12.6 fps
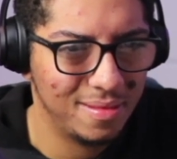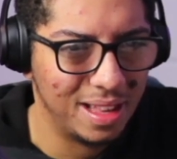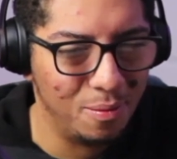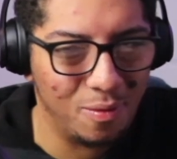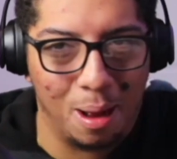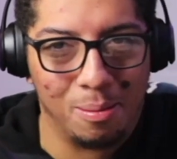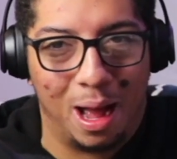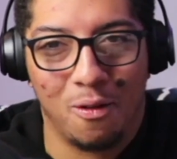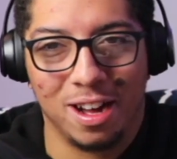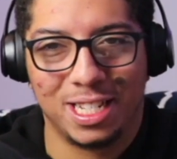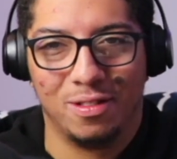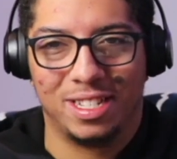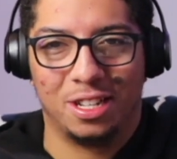I want to
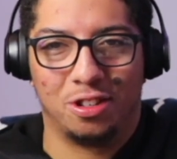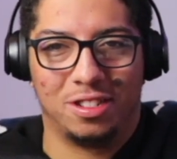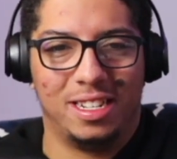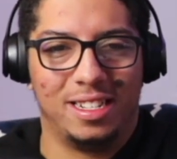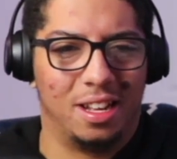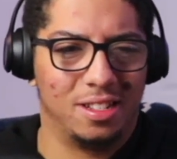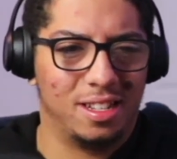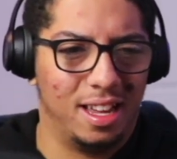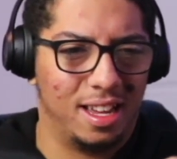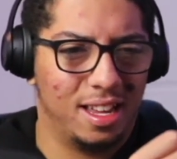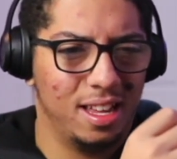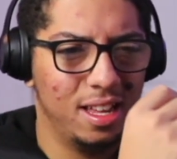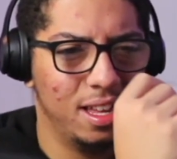see what Central C sounds like.
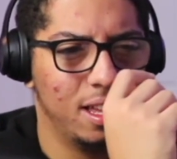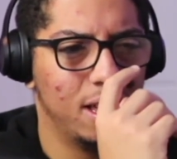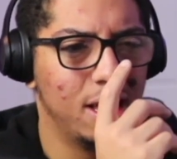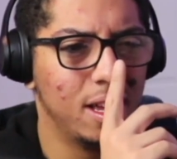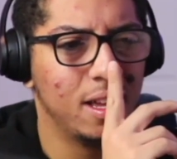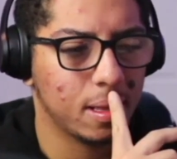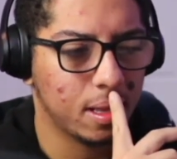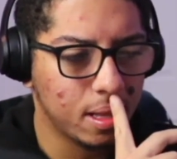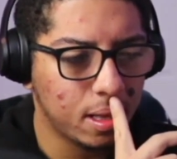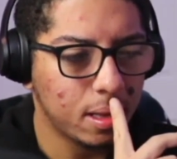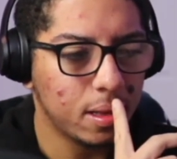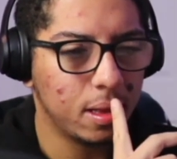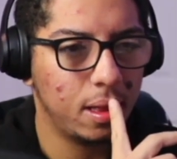Had the chance to
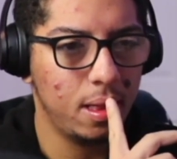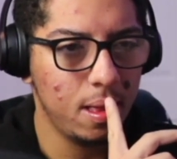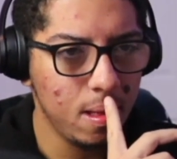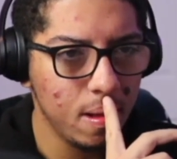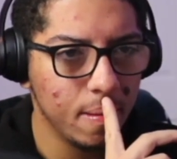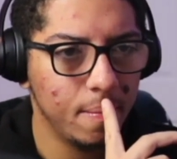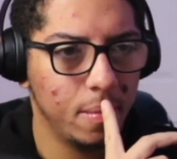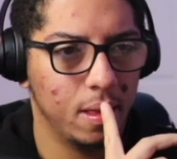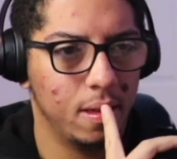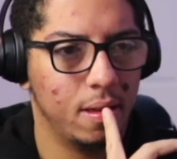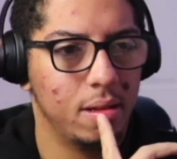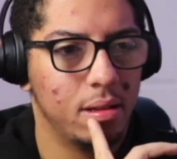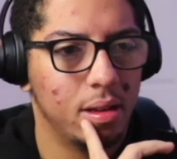spend, would you do
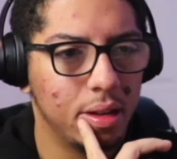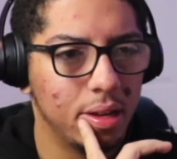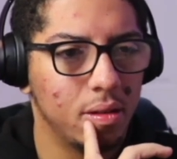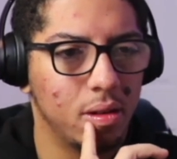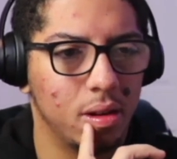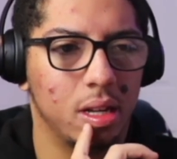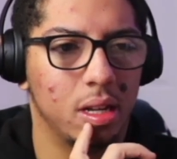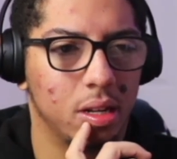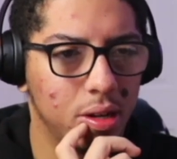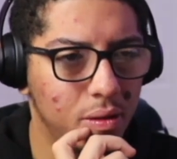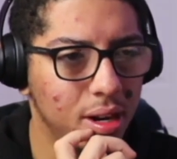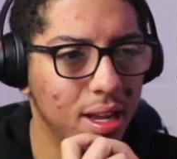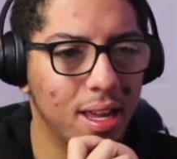it again? Would you
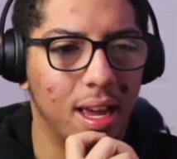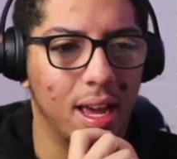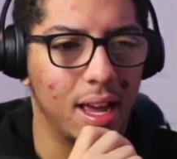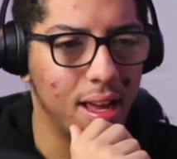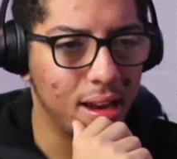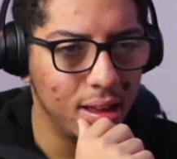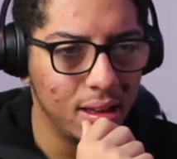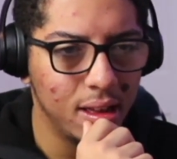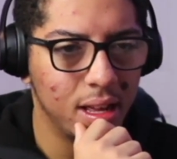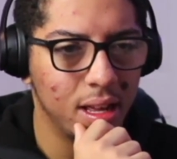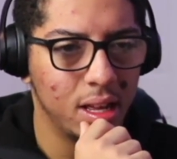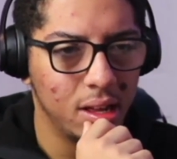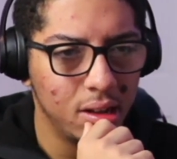do it again? Was
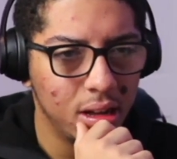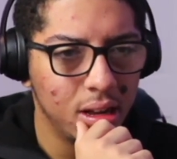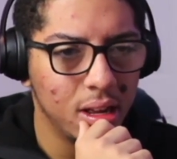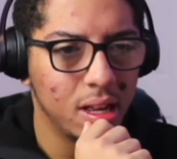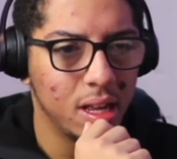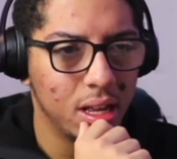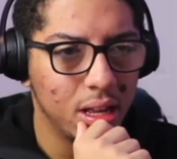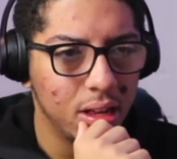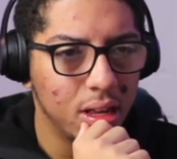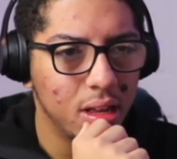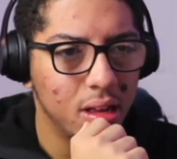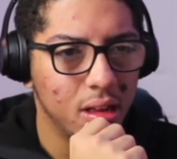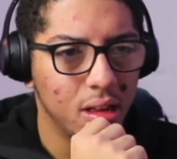it too much?